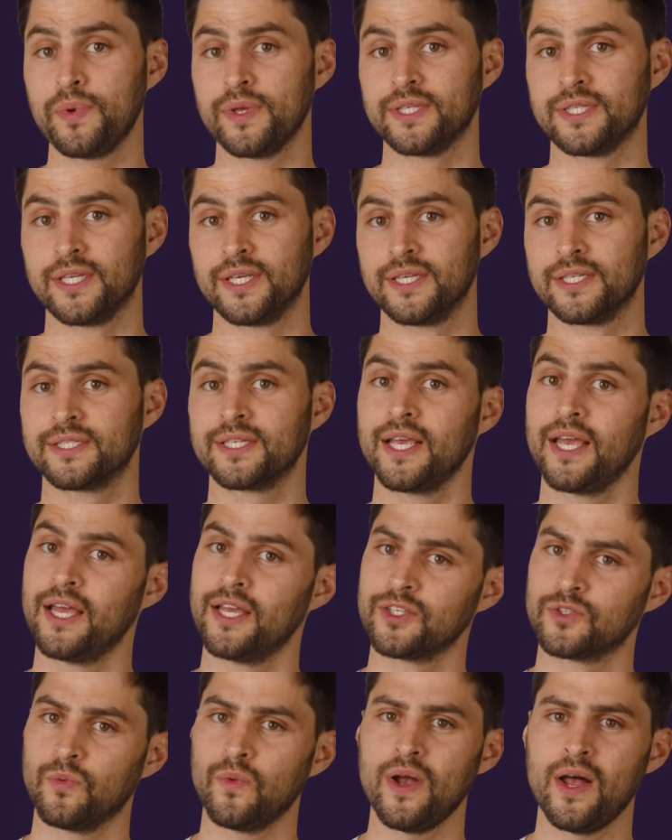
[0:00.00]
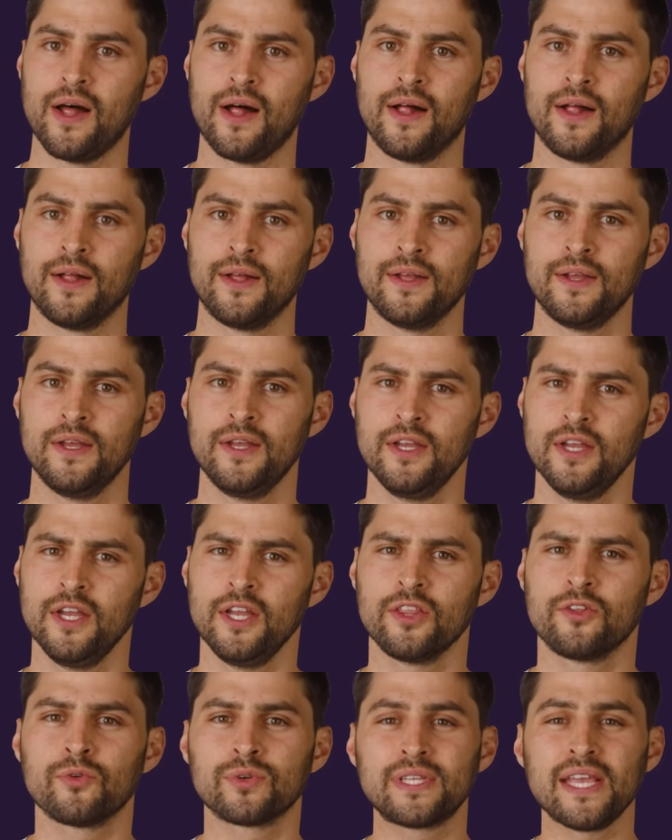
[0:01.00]
PCs as well.
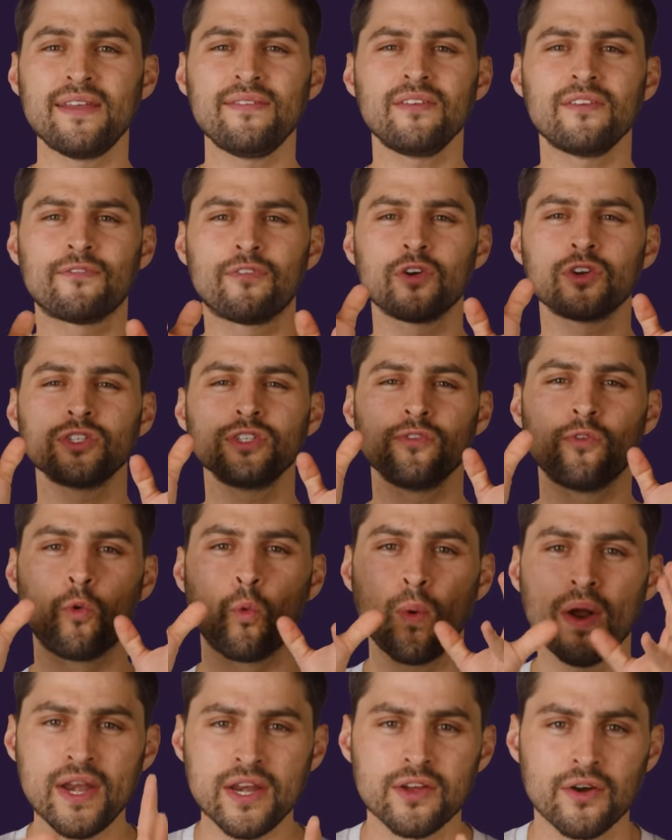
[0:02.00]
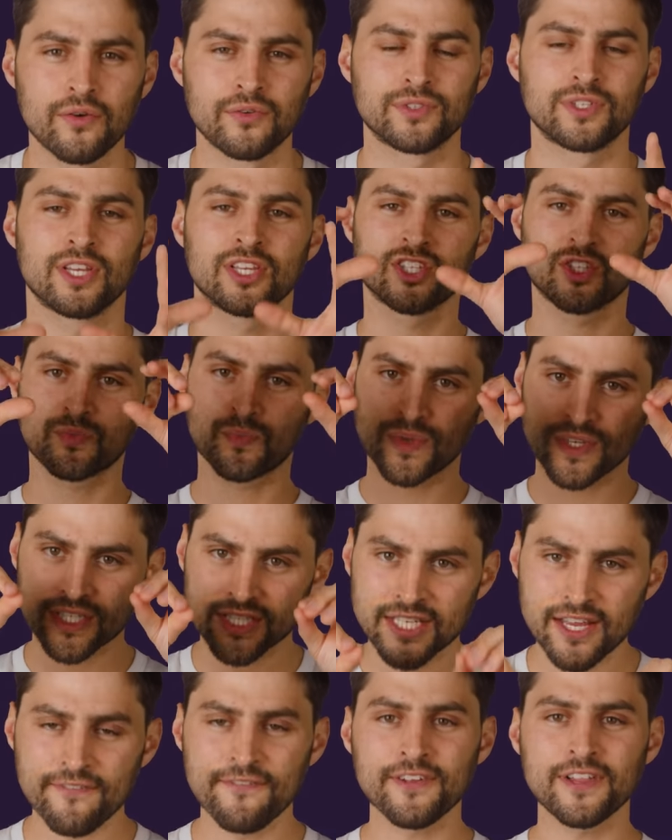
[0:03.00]
There was even a version of Windows
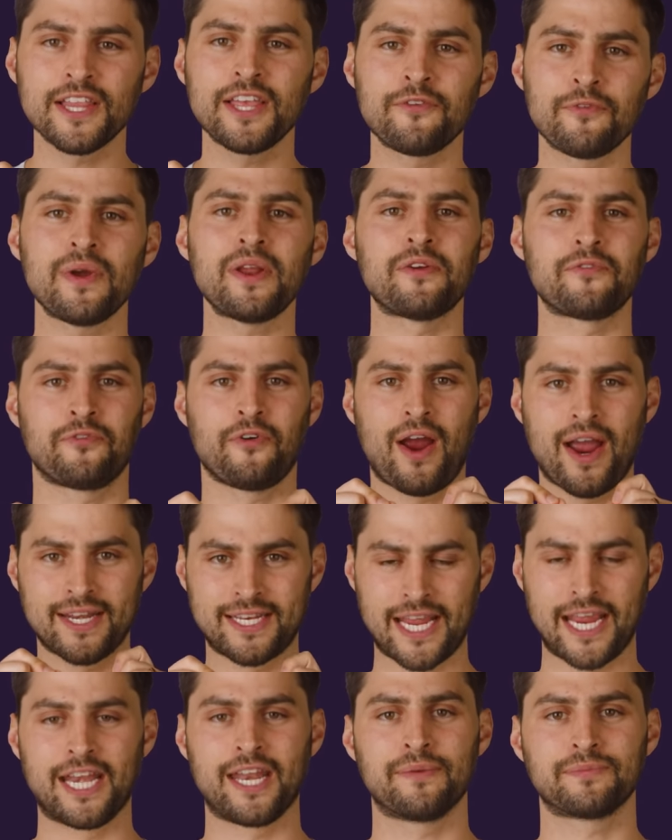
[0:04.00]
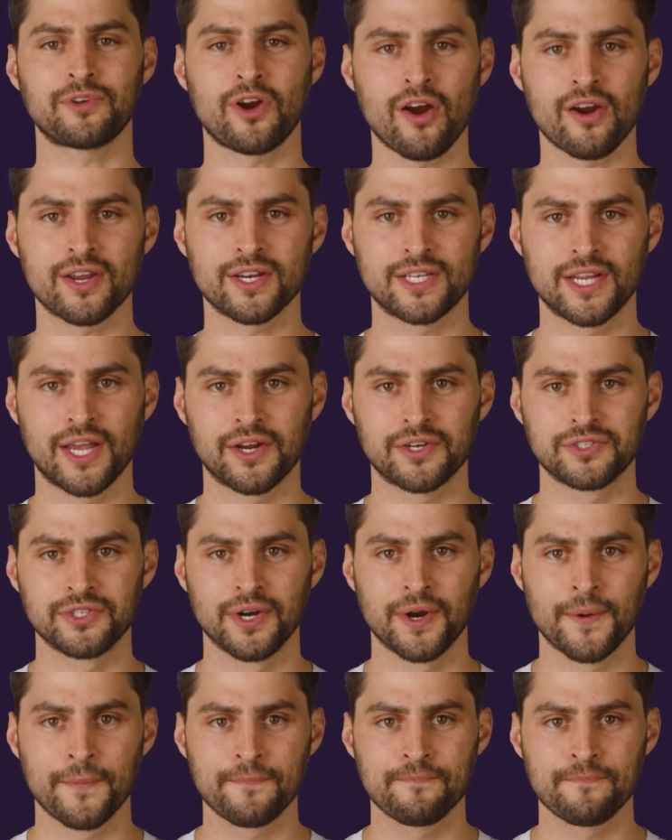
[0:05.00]
specifically written for Itanium's architecture.